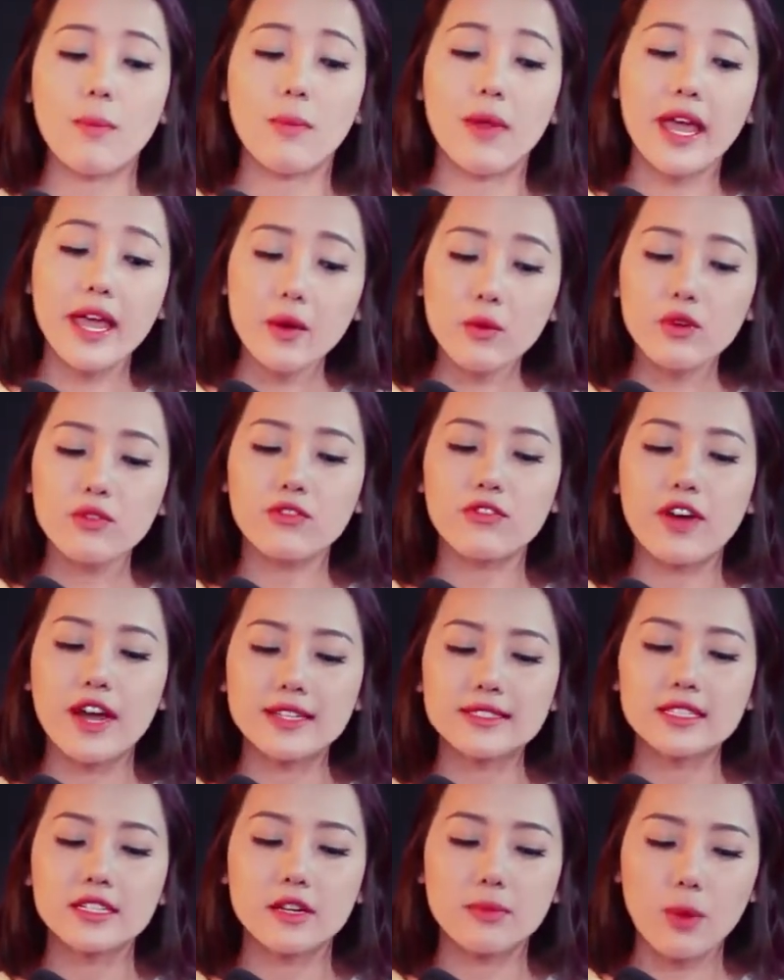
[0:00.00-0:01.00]
playing with
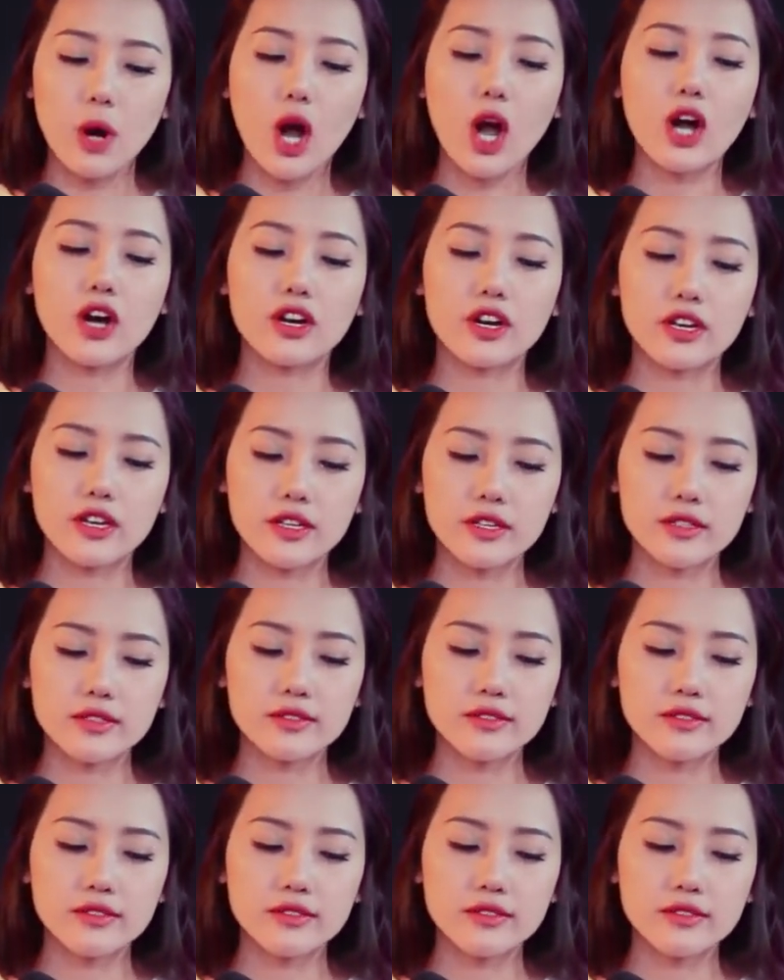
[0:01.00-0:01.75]
friends in the park.